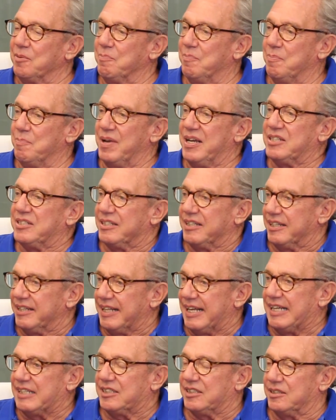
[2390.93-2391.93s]
basically
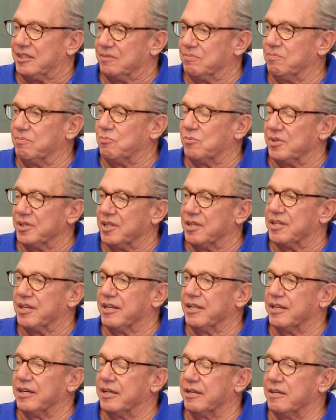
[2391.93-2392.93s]
that's the one thing
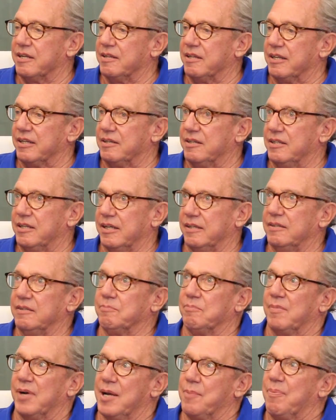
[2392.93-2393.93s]
that
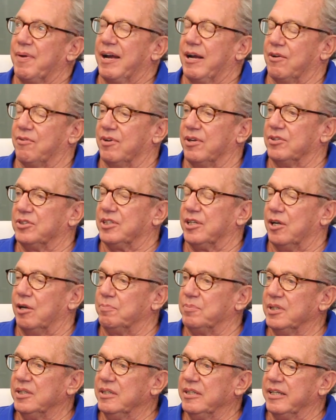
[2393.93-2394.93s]
my background has helped.